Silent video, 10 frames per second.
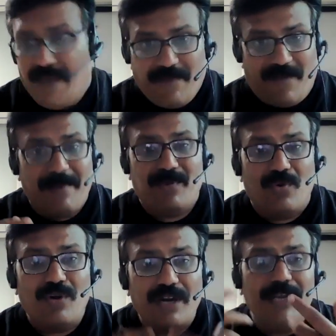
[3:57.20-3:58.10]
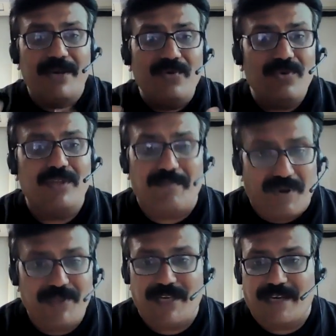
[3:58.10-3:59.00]
If I am totally new to the
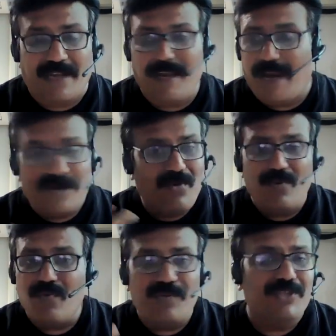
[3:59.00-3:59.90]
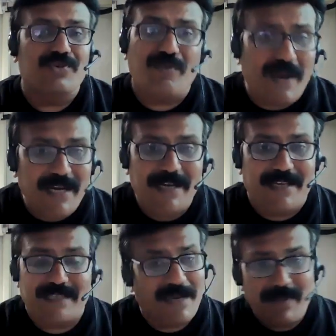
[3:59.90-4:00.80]
project, I, I don't know which domain
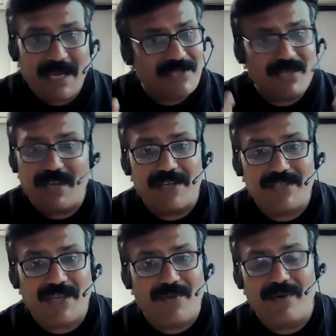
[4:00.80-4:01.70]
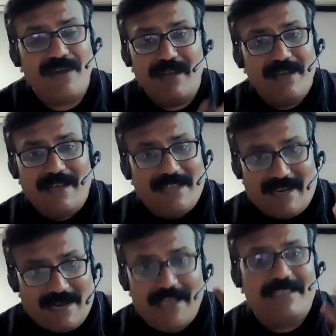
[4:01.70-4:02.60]
is. I may ex execute
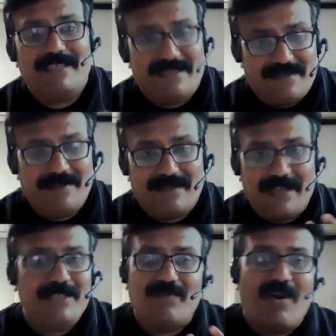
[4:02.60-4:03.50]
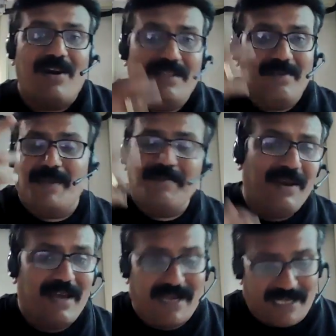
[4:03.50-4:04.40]
less, less what the
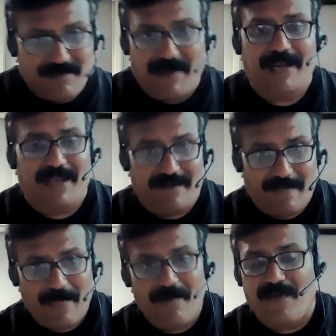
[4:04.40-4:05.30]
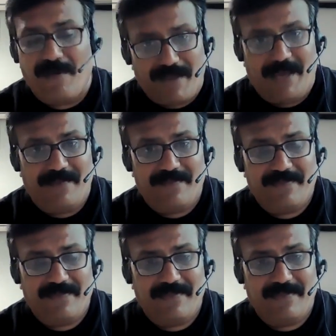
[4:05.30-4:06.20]
people are expecting from me.
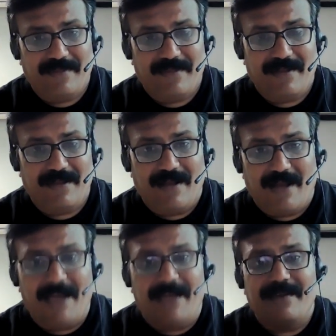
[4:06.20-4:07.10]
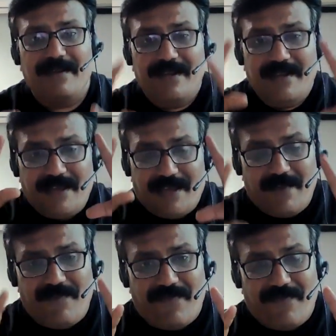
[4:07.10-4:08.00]
And
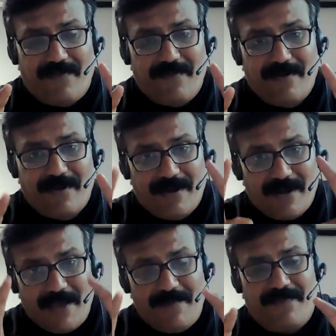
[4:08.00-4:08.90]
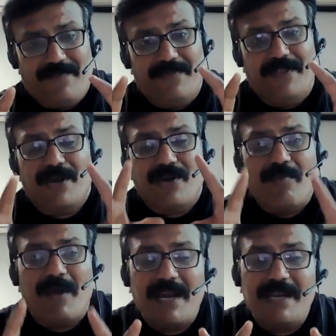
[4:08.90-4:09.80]
if, if the
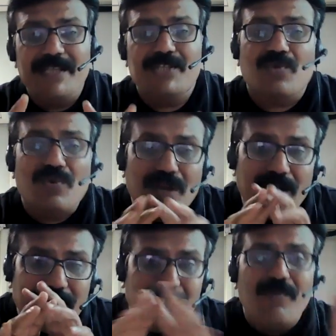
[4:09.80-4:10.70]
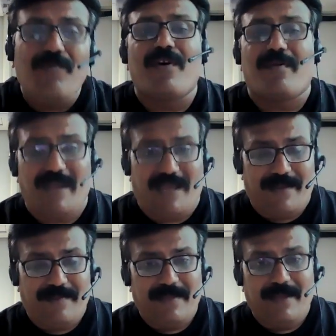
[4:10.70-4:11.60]
domain is totally new for
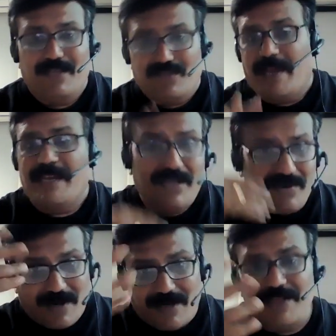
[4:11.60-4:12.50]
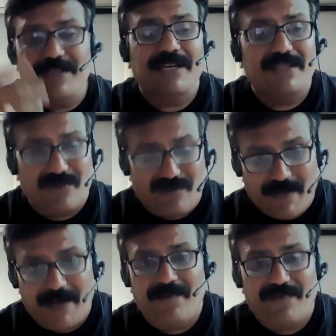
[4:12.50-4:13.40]
me, so I need to understand the
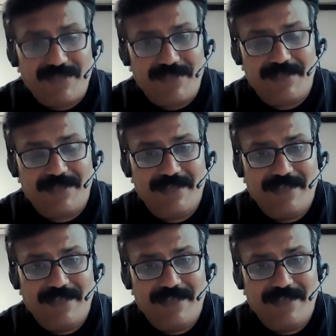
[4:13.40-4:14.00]
domain first.